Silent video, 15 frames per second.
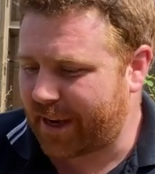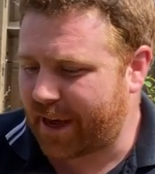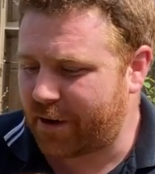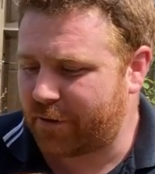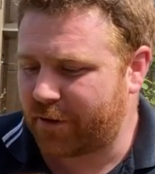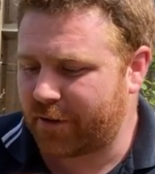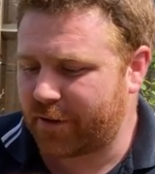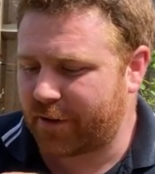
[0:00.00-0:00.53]

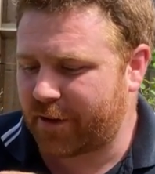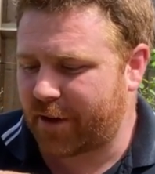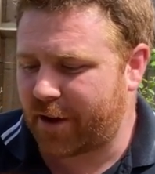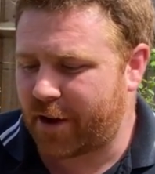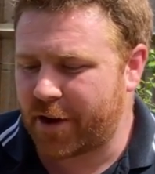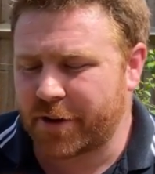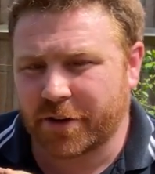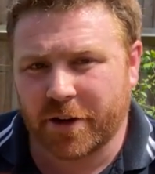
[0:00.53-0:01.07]
Now
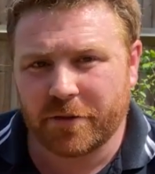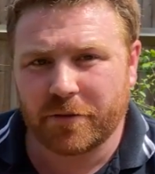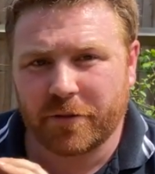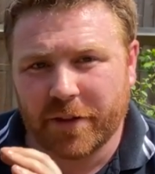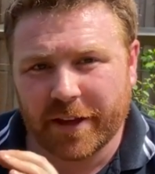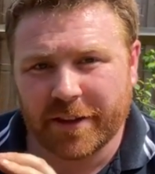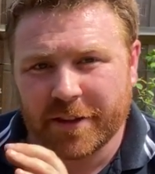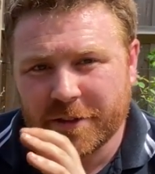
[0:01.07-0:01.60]
I don't
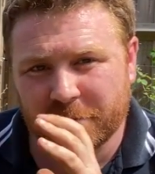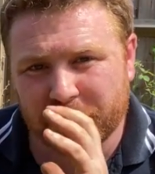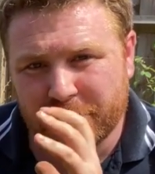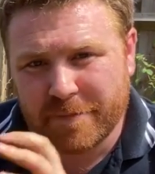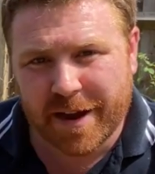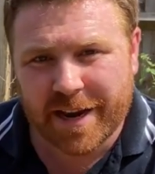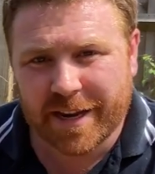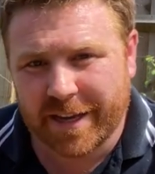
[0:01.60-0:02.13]
think there's
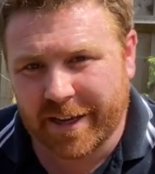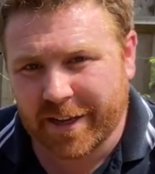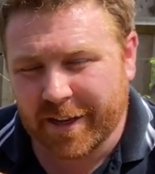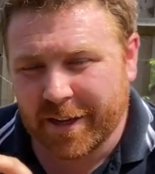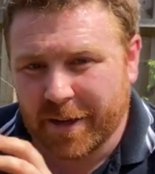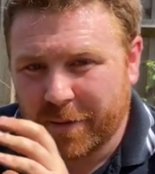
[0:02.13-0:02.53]
many